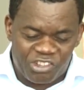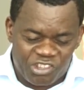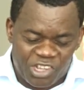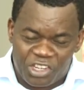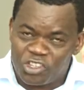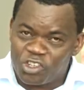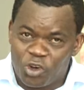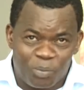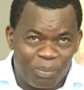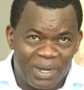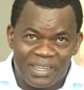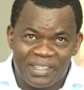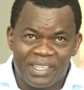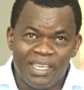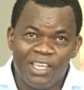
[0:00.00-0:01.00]
She had no
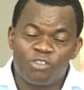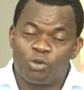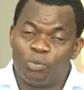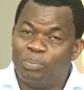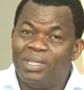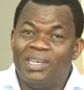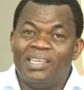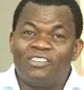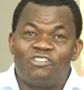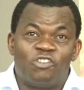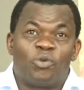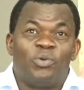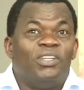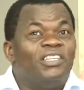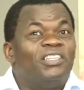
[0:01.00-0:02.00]
money, so meaning she
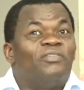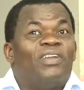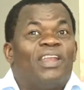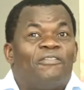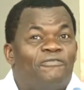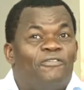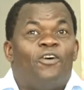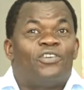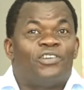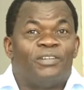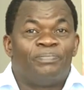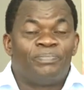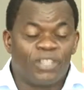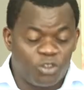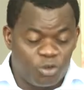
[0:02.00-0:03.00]
couldn't even afford
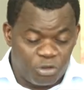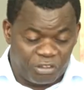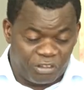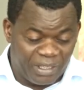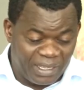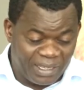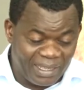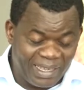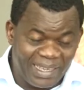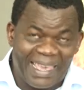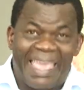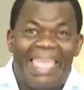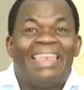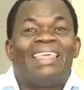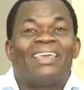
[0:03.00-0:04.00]
to see
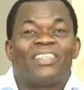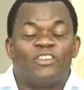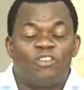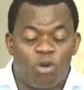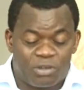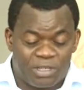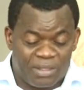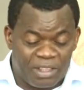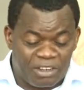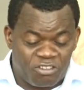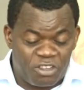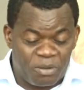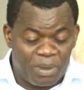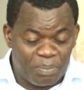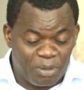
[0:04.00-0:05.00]
any other doctor that
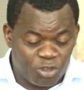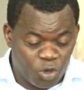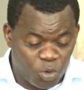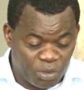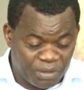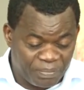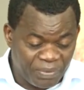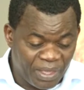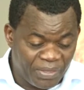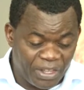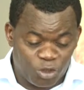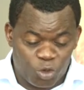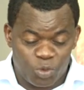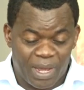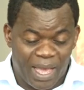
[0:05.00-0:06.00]
she may be told
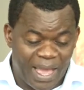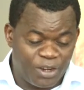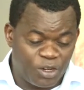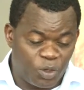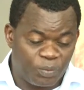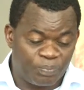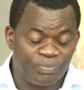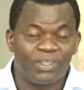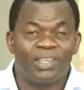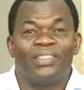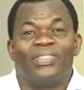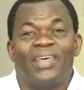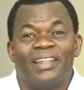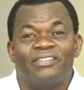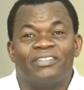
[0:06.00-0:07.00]
that could handle
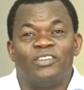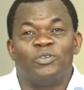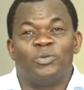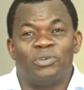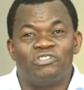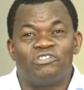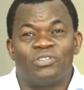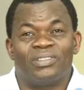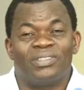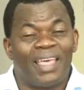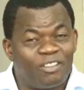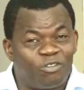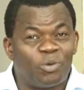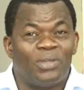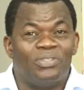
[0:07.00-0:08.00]
that situation.
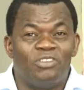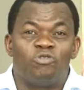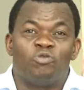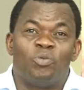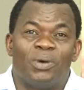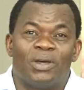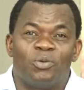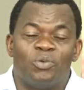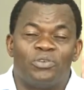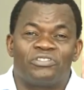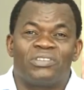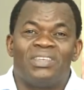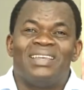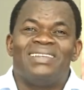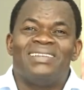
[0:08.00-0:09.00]
That's where this woman
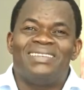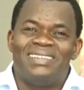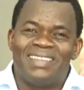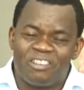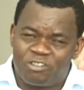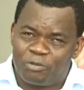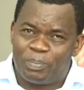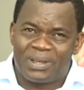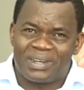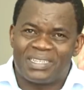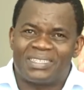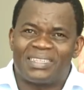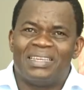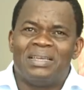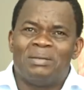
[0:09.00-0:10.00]
was,
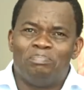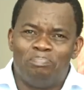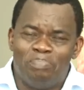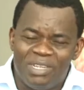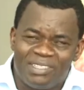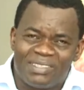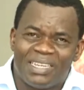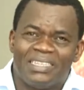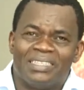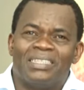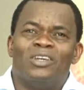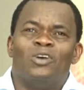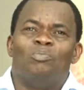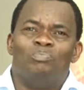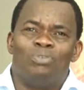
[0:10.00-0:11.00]
desperate,
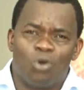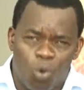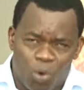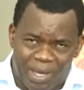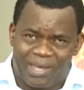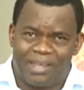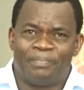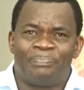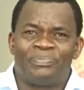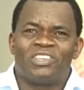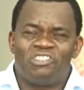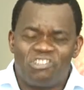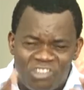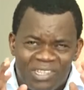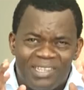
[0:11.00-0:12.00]
beaten, broke.
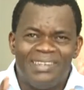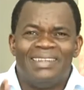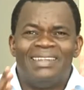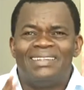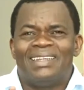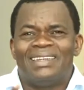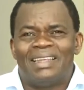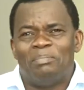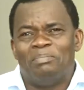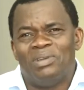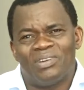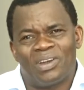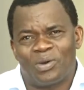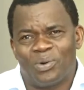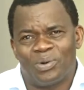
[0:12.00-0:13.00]
She needed a
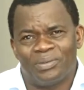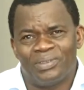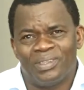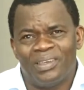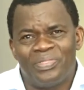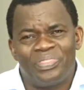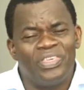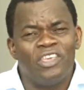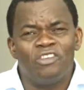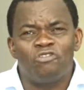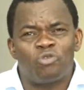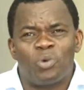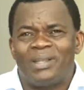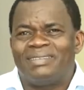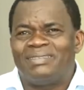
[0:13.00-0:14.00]
miracle.
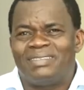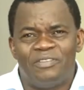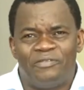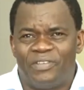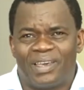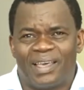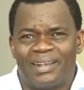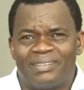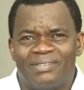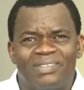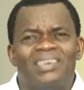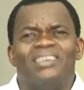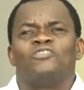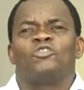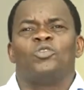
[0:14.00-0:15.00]
Things were difficult.
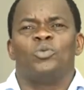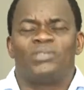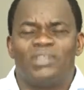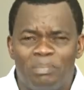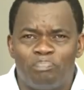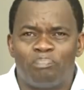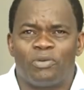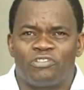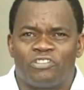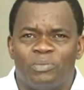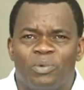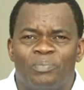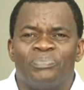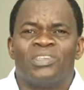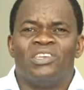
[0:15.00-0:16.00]
Things looked
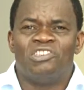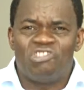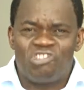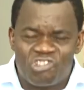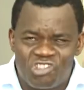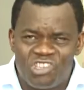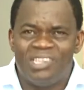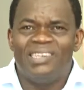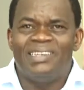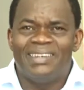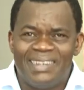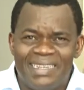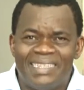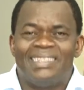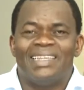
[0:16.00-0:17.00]
impossible. She
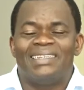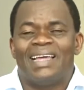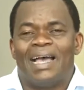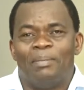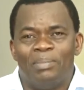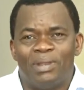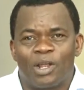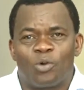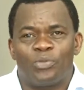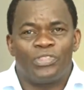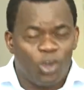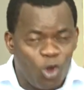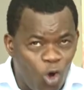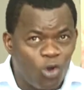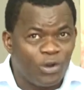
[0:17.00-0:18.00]
needed a miracle.
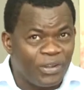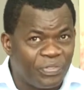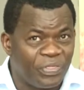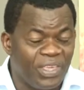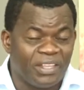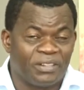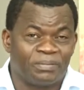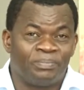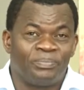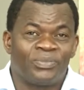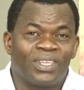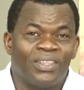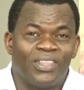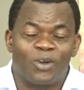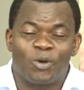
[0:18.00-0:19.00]
The only
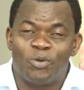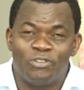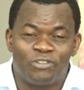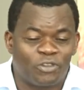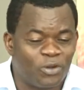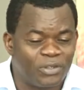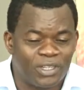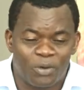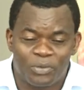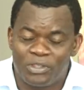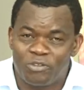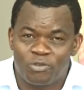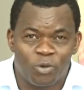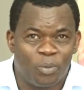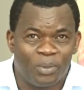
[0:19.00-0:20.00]
thing that could sort out
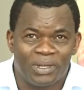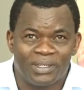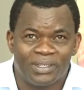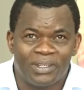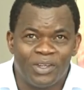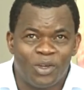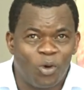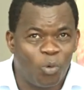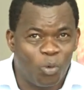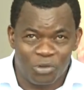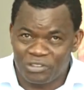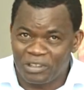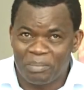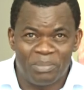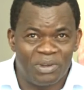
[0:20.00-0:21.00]
this woman
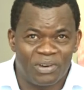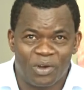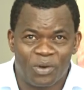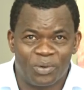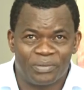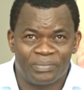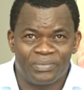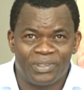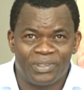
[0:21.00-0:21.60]
was a miracle.